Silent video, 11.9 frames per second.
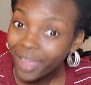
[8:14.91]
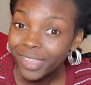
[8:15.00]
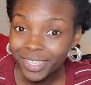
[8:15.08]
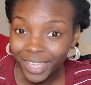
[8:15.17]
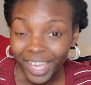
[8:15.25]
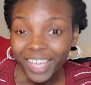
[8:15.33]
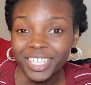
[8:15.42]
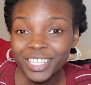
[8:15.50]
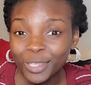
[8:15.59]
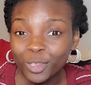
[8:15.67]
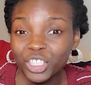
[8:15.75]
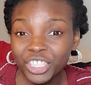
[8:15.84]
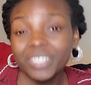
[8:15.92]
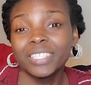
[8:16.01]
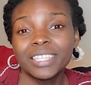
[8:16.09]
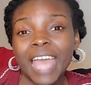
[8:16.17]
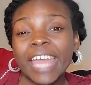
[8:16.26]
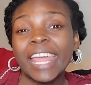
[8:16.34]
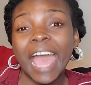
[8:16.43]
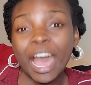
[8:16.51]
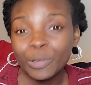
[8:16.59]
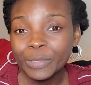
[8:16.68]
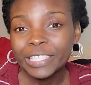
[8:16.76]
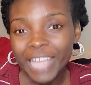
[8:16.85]
Yeah, so she's that
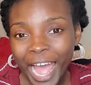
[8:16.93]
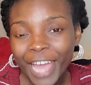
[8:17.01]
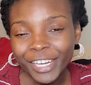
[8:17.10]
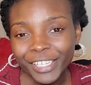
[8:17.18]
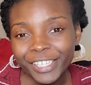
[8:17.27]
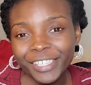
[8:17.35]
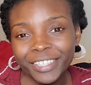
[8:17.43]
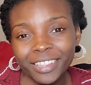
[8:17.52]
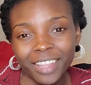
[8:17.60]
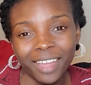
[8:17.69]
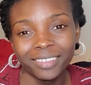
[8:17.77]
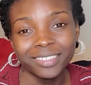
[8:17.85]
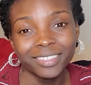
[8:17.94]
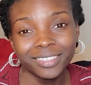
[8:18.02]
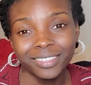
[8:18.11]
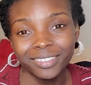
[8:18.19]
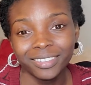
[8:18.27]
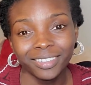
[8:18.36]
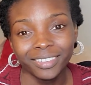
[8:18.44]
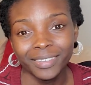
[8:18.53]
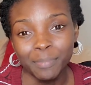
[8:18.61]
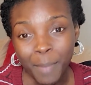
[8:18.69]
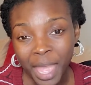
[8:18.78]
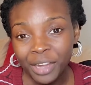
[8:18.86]
outsider that's
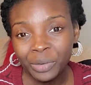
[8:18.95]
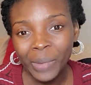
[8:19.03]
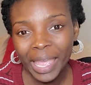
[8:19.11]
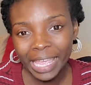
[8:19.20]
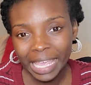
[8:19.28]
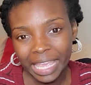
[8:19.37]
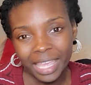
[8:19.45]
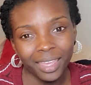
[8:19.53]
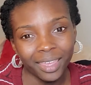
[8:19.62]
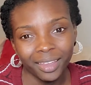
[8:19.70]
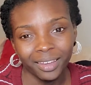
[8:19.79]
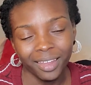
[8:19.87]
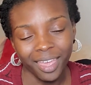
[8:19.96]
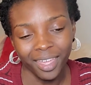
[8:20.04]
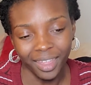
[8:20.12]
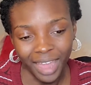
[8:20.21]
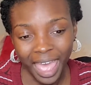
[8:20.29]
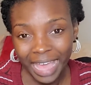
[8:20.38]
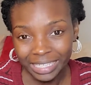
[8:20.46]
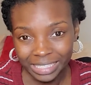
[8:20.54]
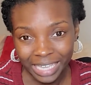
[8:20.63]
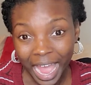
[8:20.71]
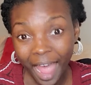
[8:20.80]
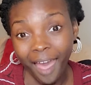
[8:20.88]
made her way in and has
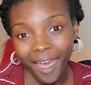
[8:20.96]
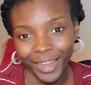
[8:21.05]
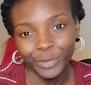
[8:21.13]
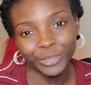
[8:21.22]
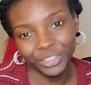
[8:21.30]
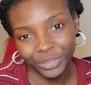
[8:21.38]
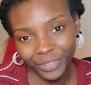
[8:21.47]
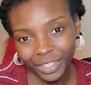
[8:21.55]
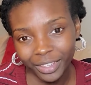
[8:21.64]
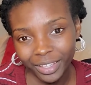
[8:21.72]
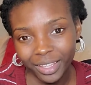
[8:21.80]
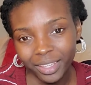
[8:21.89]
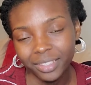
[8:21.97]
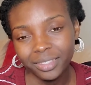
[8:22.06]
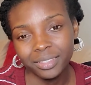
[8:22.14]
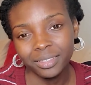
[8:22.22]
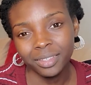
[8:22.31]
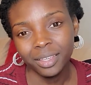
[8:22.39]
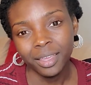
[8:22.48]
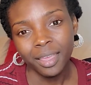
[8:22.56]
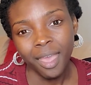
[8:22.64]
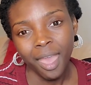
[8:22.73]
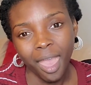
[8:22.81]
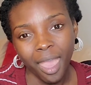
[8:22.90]
to hide who she really is.
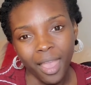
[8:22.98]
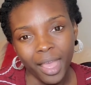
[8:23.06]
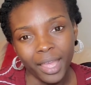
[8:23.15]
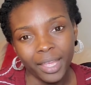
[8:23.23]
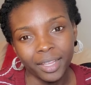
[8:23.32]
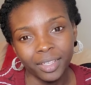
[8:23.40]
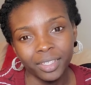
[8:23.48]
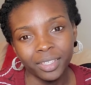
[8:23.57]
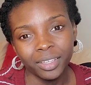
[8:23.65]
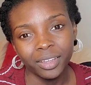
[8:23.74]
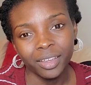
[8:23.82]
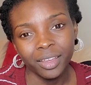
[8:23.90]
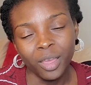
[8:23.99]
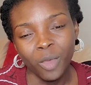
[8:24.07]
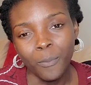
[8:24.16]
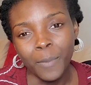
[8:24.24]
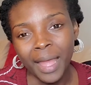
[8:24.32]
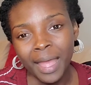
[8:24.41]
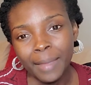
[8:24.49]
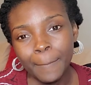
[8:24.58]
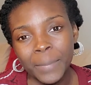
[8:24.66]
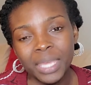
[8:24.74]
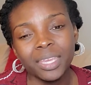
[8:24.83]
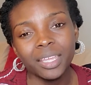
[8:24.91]
And by
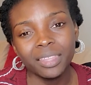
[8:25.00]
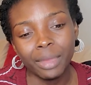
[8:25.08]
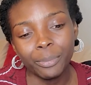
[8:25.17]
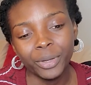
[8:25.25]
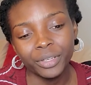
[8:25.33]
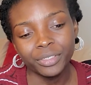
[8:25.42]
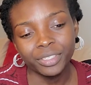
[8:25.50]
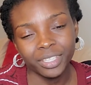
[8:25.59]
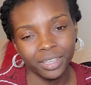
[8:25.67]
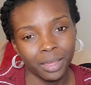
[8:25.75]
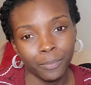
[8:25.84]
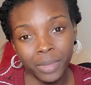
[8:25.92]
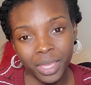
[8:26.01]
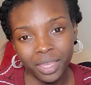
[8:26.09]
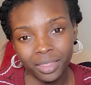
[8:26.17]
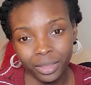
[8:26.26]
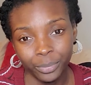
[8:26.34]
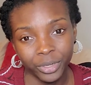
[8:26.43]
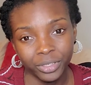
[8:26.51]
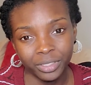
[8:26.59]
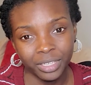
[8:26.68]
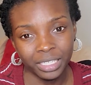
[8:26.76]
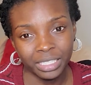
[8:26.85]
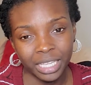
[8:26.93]
being that person and being that
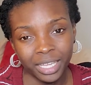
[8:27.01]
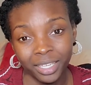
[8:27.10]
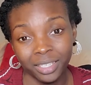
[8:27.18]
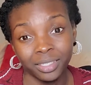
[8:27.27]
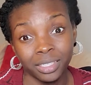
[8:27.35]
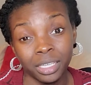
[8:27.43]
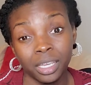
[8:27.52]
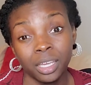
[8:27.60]
person that says,